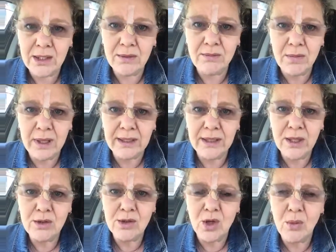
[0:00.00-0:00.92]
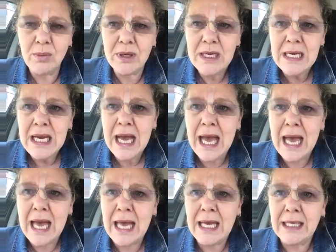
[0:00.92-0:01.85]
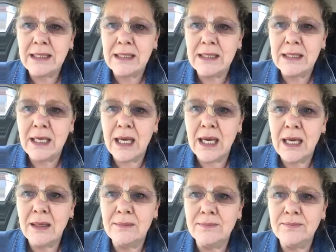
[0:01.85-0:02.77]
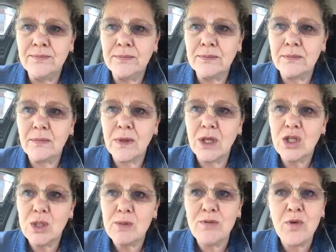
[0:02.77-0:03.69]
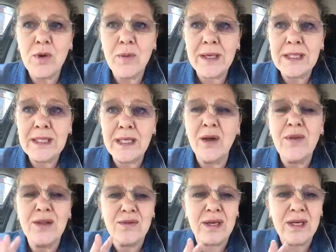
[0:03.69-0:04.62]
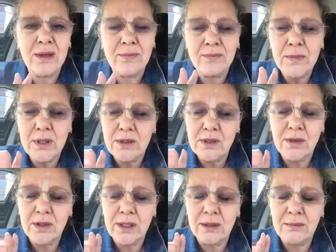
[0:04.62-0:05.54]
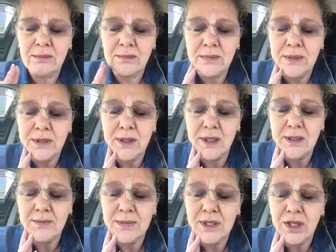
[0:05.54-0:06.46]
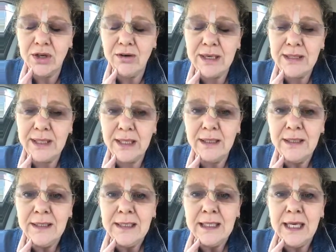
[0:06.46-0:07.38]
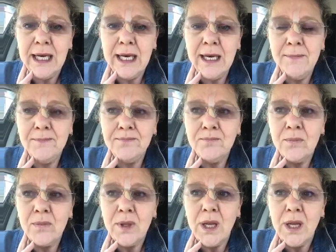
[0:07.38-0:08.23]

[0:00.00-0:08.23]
did my nose op and just before we went in, oh, that's right, no. Sorry, I'm digressing. This